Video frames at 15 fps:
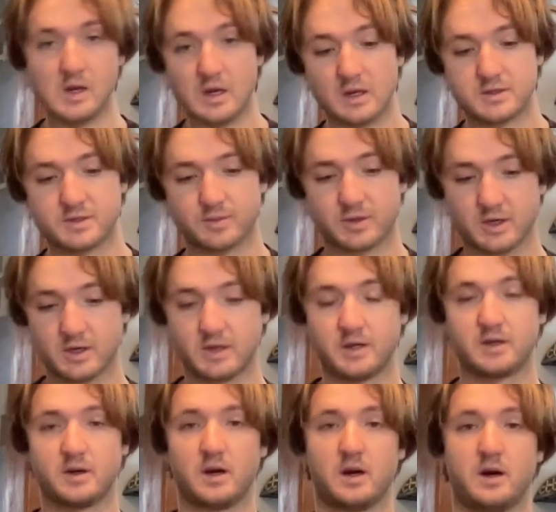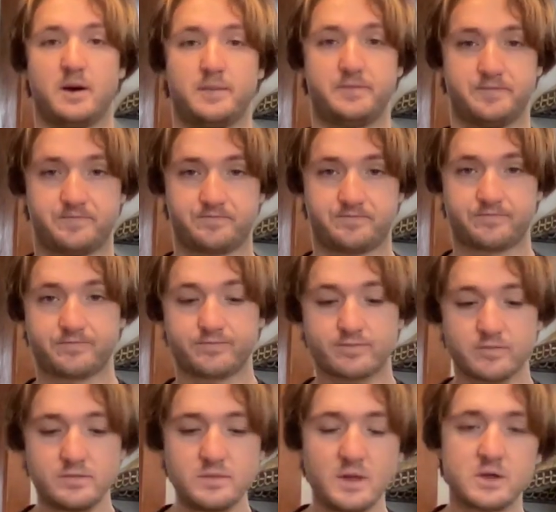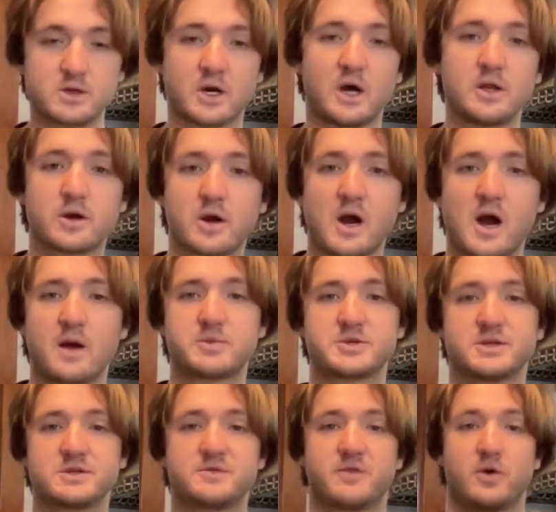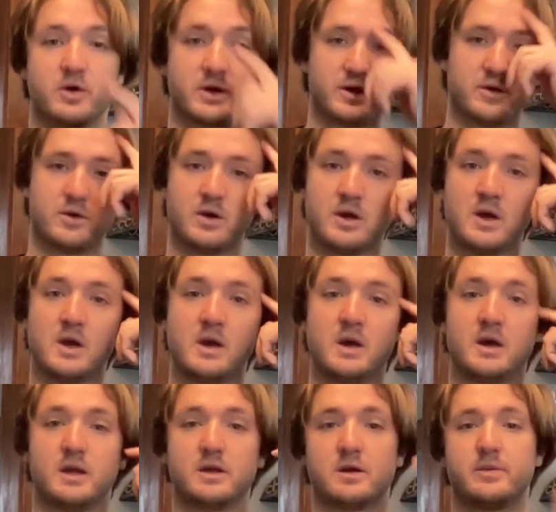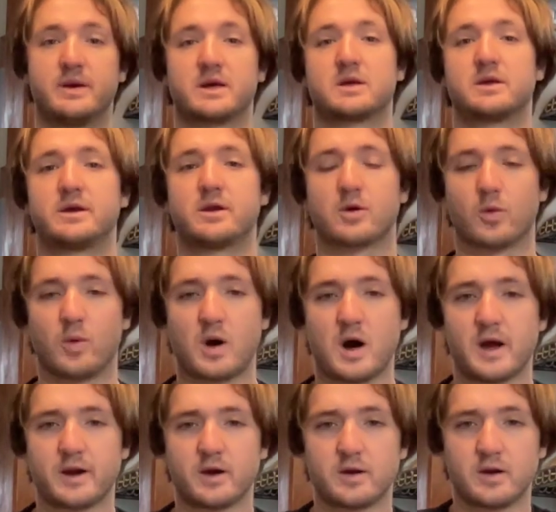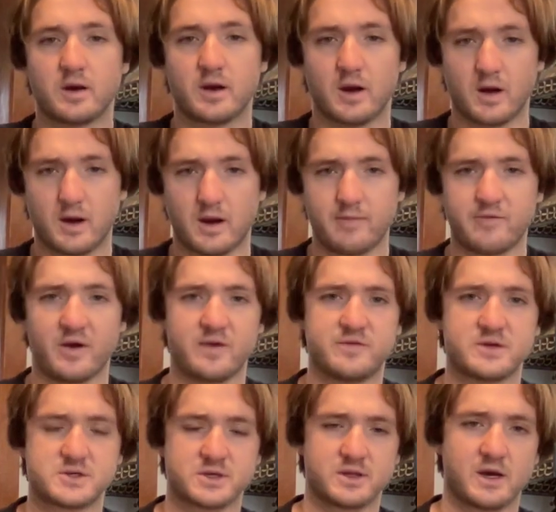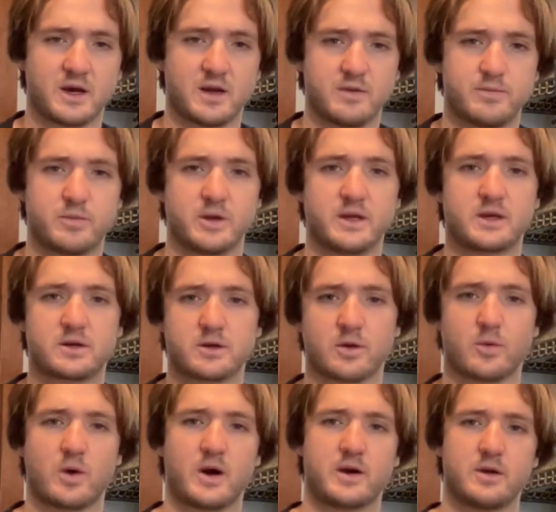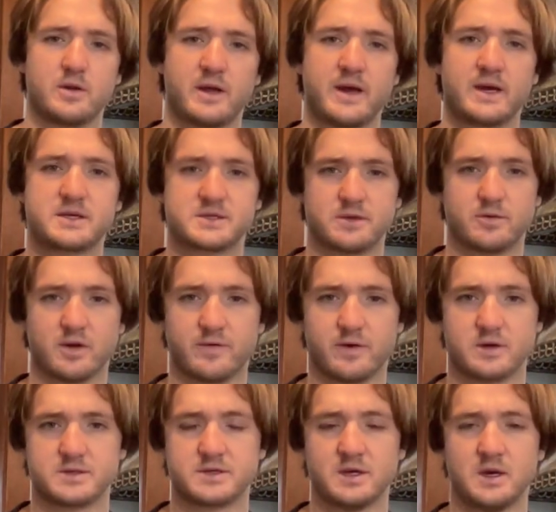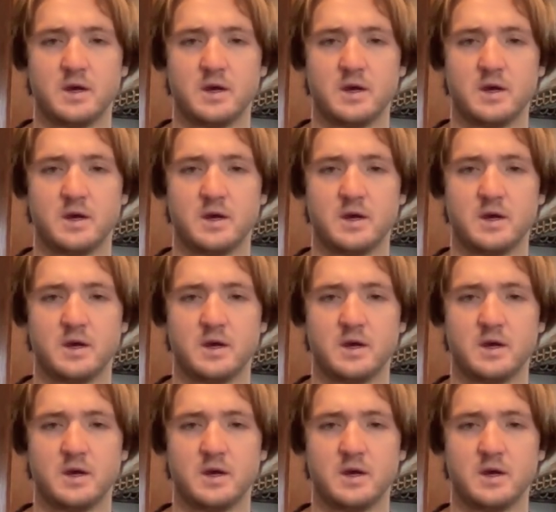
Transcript: Some good color options for you. A little bit cleaner water. I fish a lot of pretty clear water, lakes and rivers.